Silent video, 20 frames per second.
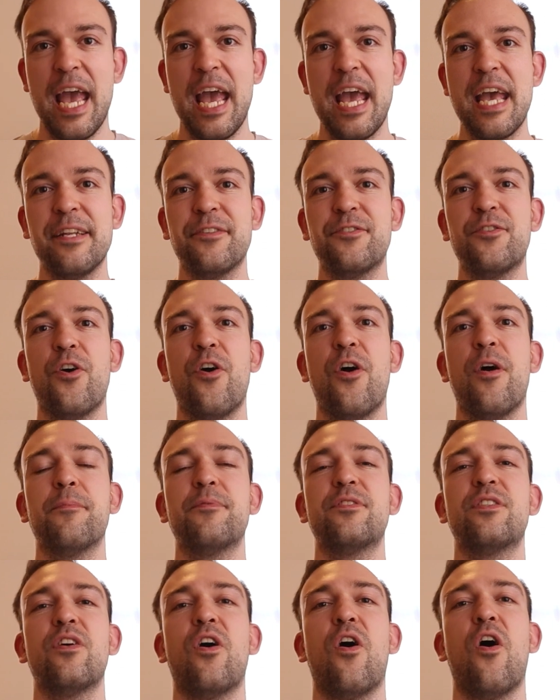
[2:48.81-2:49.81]
In
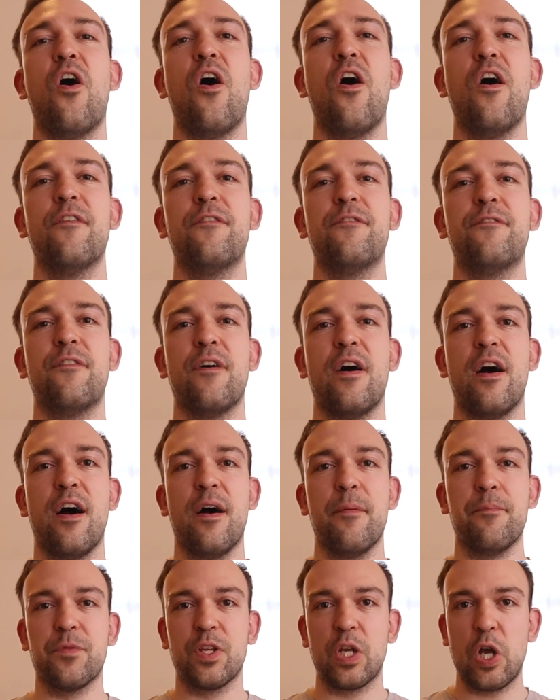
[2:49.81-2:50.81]
terms of
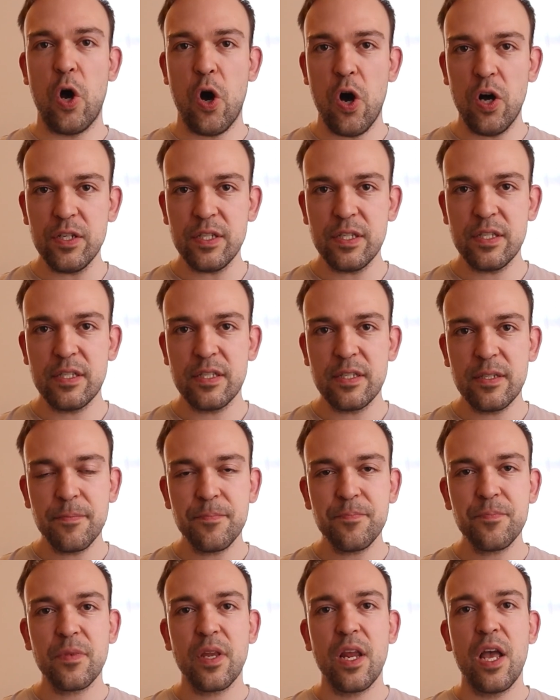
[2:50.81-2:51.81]
costs,
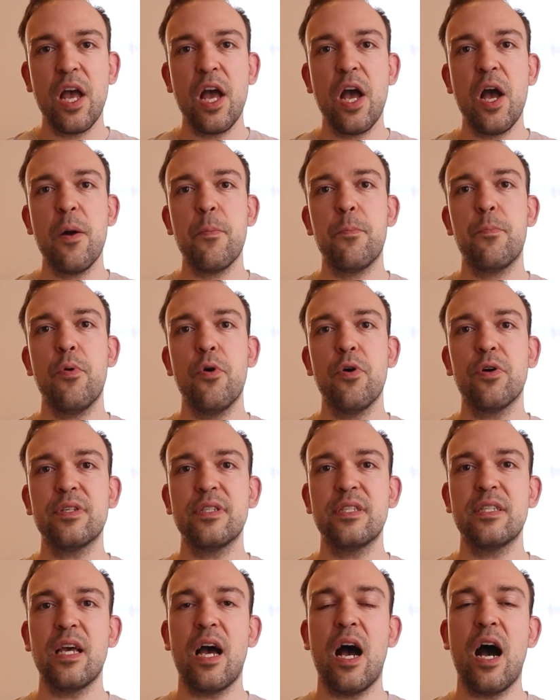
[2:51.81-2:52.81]

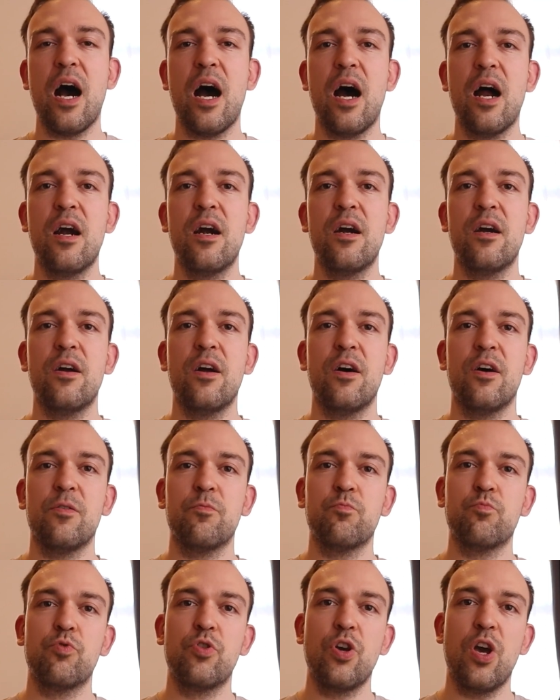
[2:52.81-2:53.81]
books are
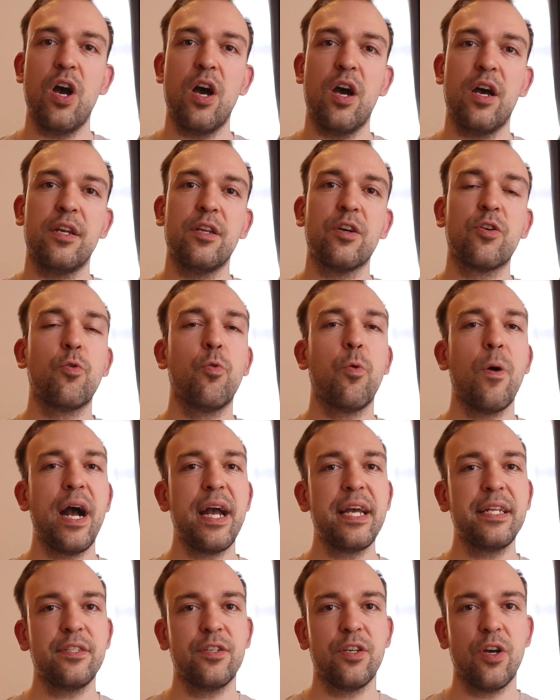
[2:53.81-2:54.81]
in a
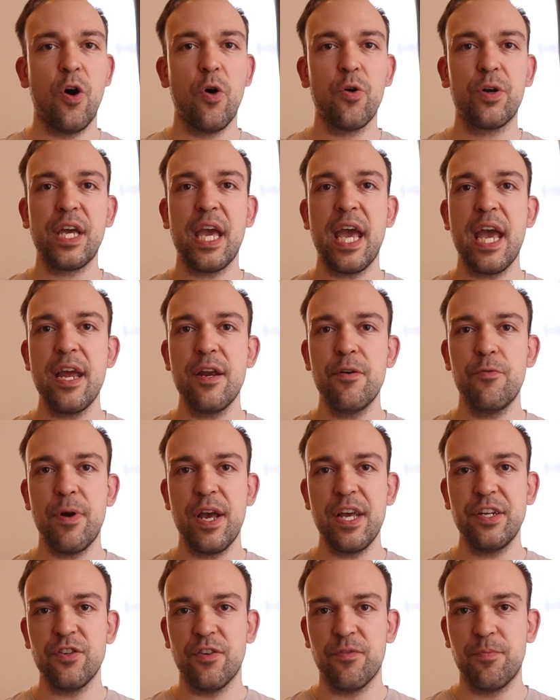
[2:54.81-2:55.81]
quite okay
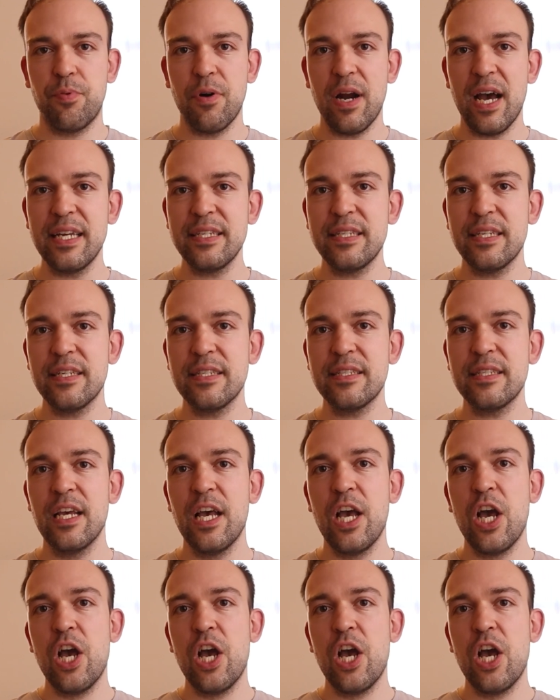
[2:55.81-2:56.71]
range of prices.